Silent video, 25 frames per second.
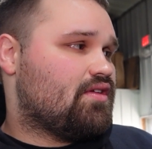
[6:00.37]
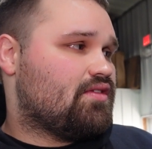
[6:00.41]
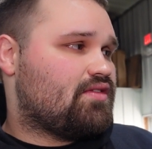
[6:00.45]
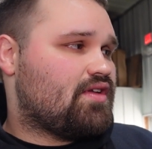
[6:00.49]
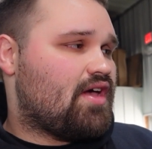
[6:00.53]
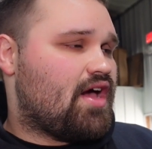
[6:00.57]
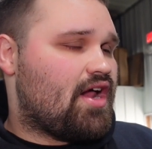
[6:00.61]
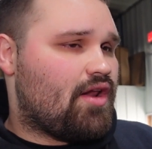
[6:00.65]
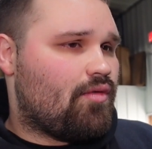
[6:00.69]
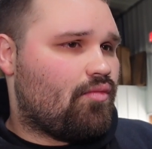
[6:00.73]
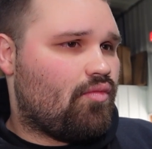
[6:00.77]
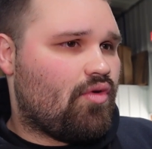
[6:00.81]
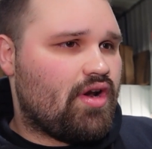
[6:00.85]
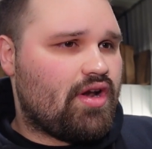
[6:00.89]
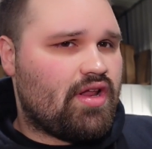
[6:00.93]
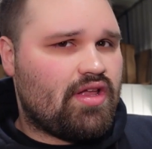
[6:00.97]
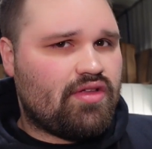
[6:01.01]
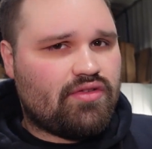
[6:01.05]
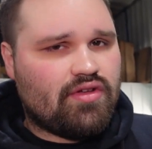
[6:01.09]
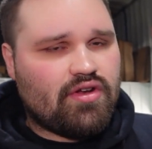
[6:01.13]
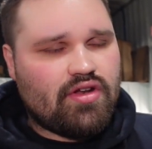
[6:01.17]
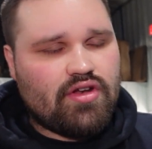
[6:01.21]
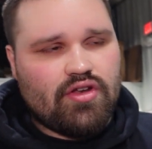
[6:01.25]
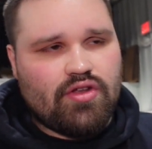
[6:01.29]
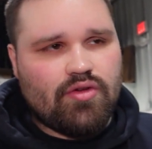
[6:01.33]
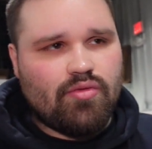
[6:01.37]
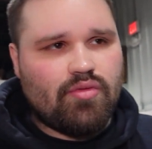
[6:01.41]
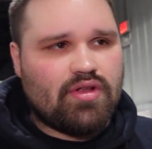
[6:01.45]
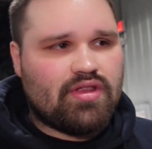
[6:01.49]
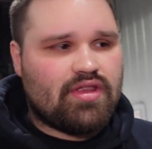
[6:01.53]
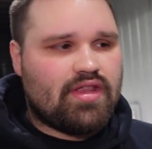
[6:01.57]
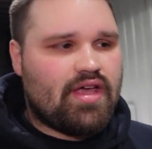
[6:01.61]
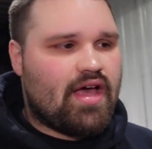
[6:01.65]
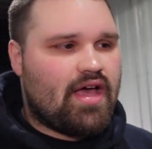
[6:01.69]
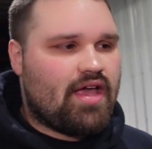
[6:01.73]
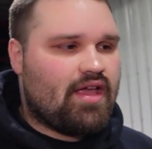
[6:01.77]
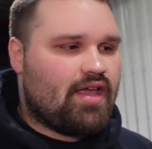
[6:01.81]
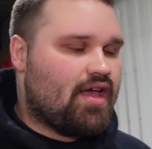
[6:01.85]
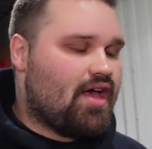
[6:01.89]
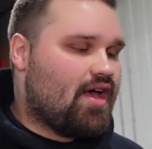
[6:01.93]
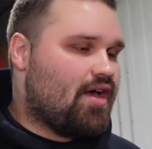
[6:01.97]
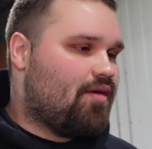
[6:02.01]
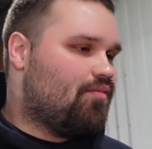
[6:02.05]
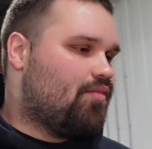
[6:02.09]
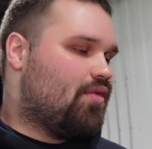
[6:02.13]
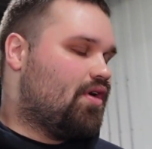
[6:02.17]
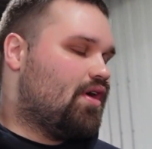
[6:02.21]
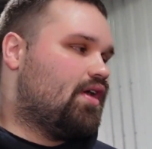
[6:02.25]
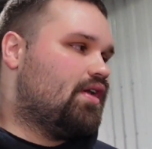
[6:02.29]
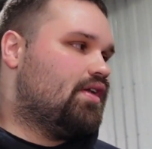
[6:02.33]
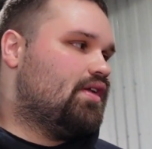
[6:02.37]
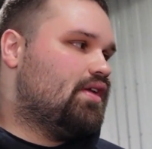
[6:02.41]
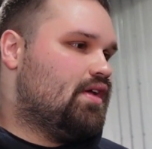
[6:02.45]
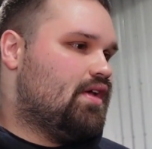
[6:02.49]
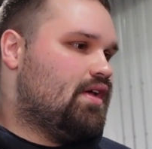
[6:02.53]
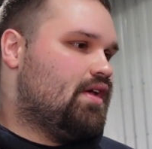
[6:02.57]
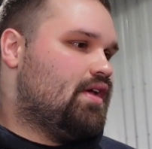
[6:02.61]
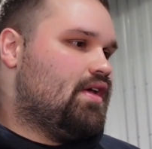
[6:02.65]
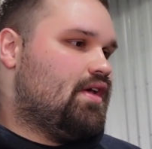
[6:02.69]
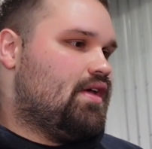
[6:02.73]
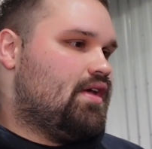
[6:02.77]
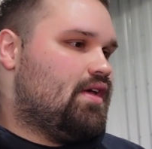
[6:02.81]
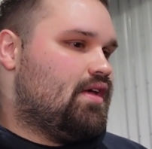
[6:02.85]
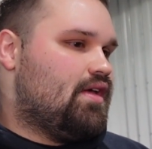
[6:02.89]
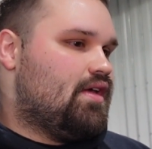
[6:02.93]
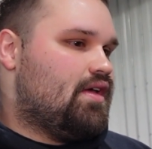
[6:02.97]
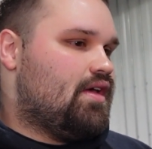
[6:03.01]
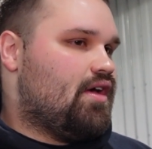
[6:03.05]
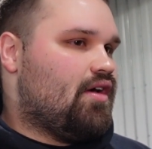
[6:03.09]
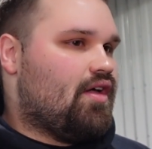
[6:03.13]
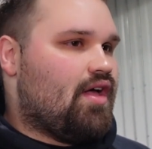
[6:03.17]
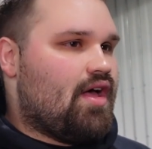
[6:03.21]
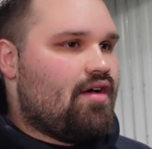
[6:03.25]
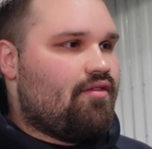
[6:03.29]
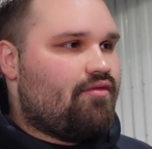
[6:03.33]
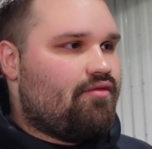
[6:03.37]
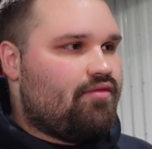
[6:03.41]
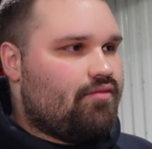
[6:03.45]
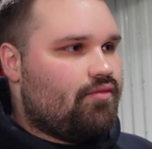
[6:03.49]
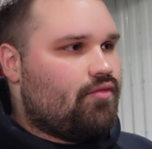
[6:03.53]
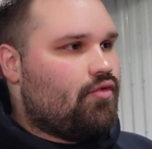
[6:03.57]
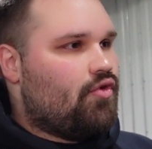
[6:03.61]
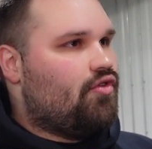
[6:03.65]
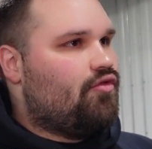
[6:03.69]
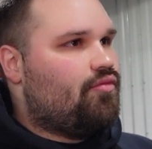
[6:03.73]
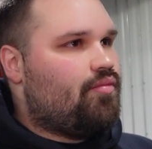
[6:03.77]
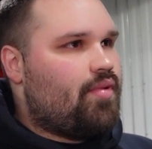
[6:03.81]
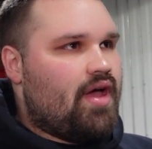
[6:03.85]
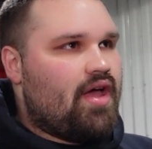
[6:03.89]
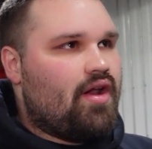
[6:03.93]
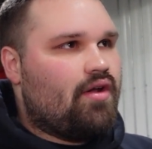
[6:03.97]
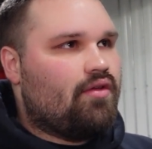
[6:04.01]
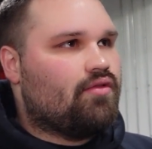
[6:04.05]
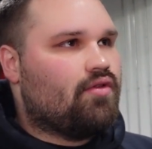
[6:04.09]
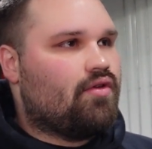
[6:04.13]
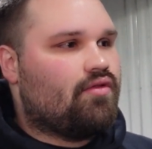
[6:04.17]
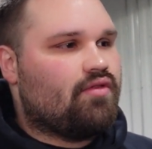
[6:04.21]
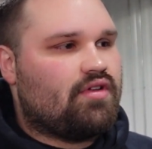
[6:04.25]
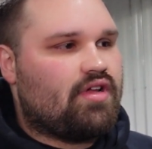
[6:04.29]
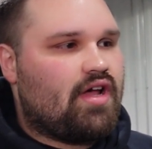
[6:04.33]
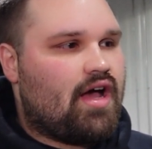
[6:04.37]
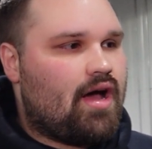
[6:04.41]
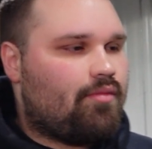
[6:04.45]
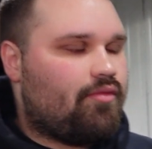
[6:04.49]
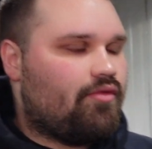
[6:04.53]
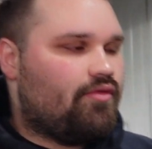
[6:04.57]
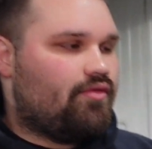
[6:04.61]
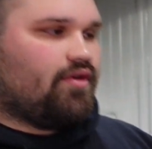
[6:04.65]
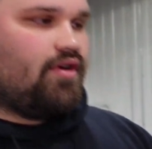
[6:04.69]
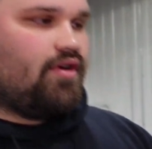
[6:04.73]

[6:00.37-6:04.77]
decided what he's gonna do with that yet, but he'll have roof panels over top of